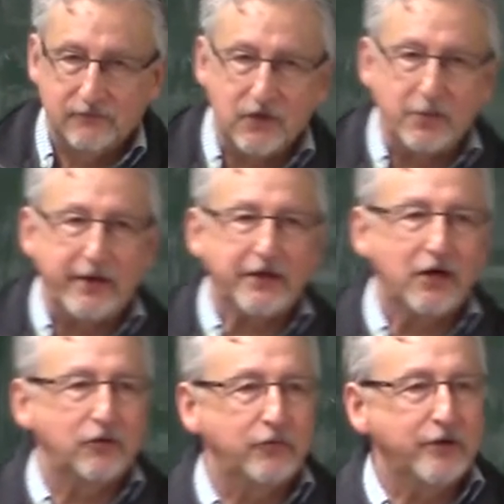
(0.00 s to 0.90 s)
Anybody
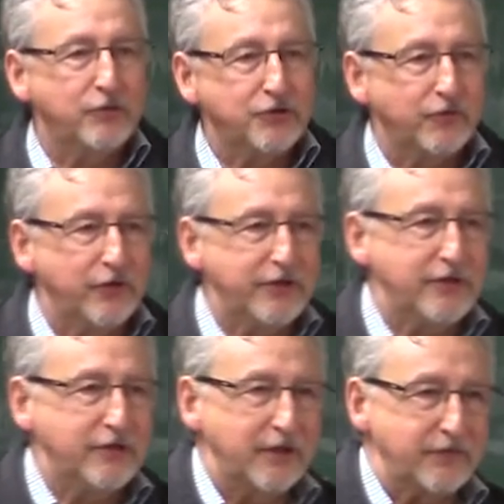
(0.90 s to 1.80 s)
care to read what you've written?
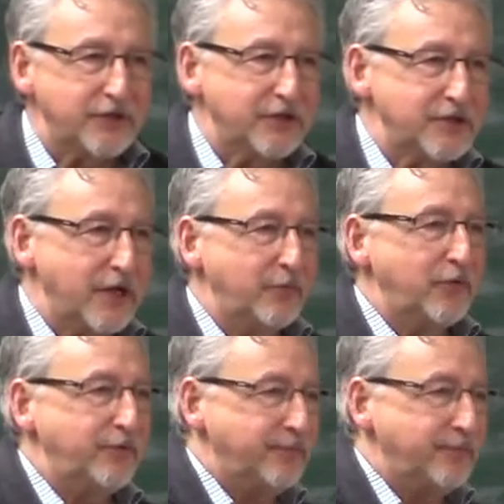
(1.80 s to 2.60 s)
Give us an example.